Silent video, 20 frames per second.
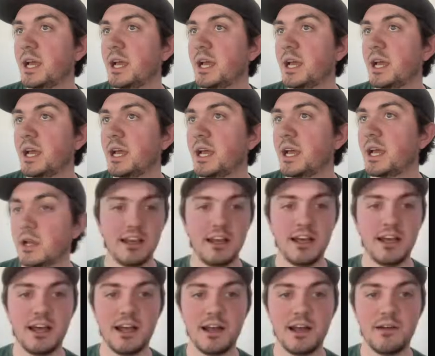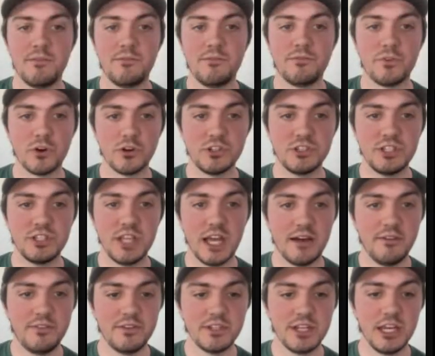Or I'm sorry, I got 2 more for you
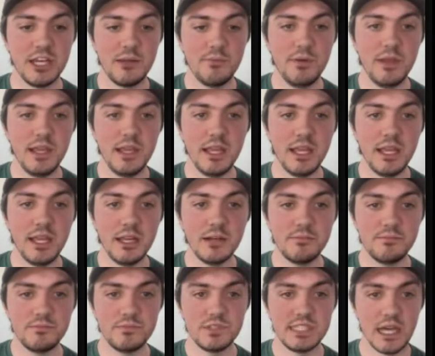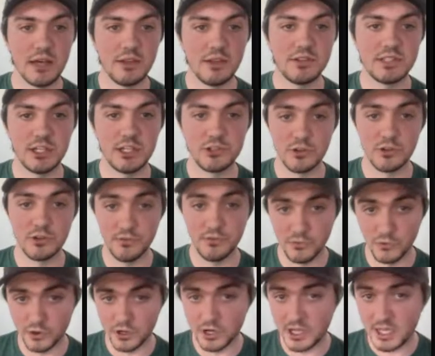actually. First off is going to
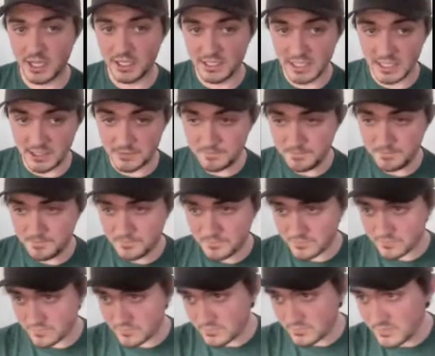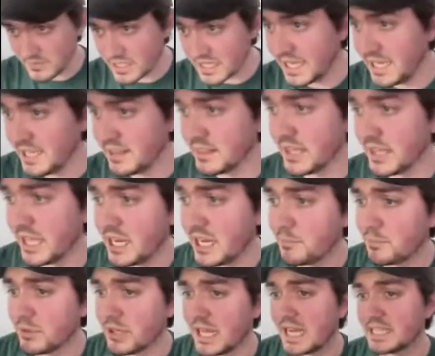be South Central Florida hunting
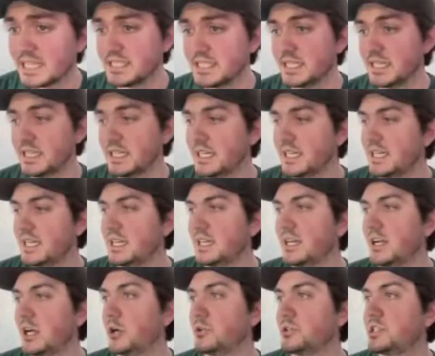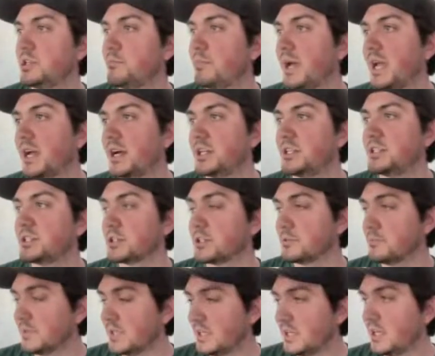in Lake Placid, hosted by
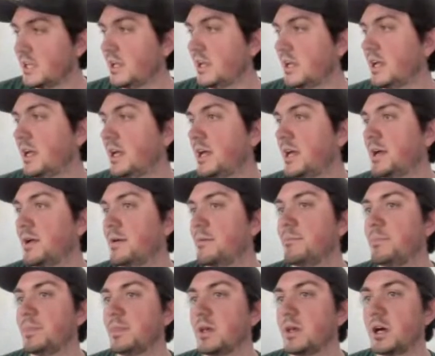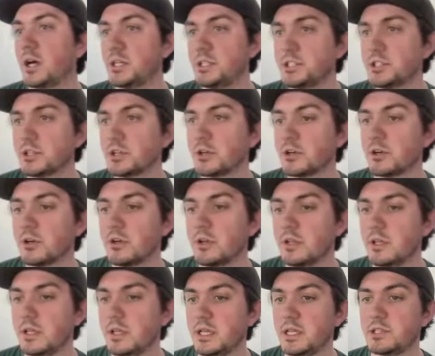Hunter. Hunter
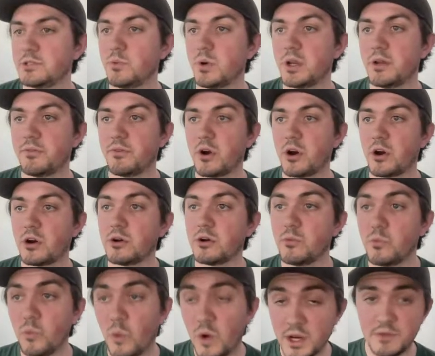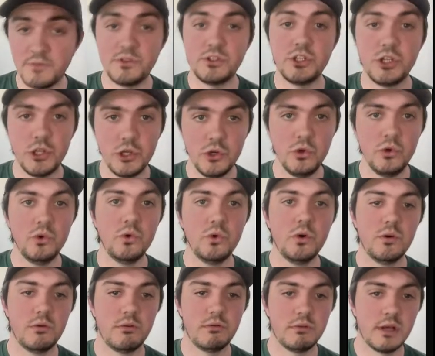is one of 2
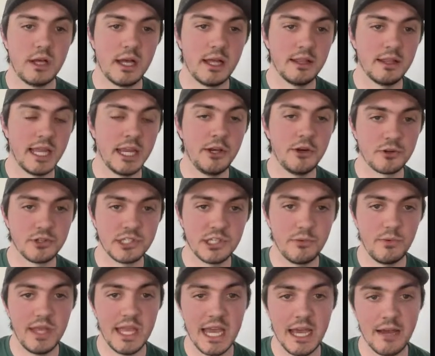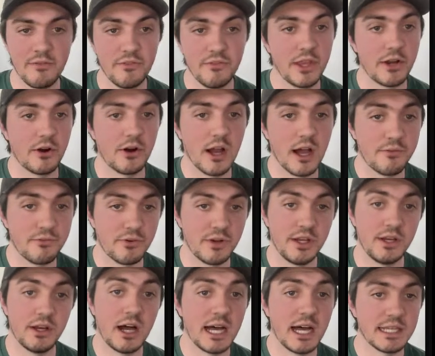landowners that we have that are offering
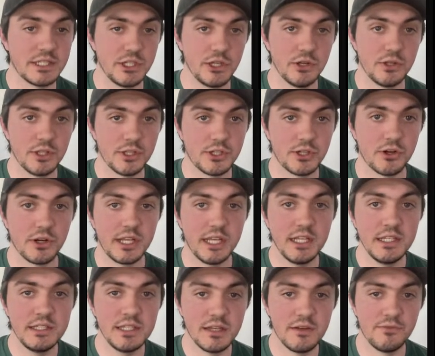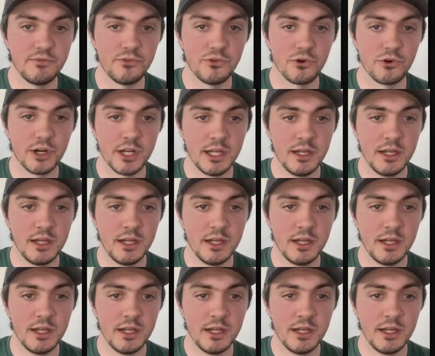Osceola turkeys in Florida.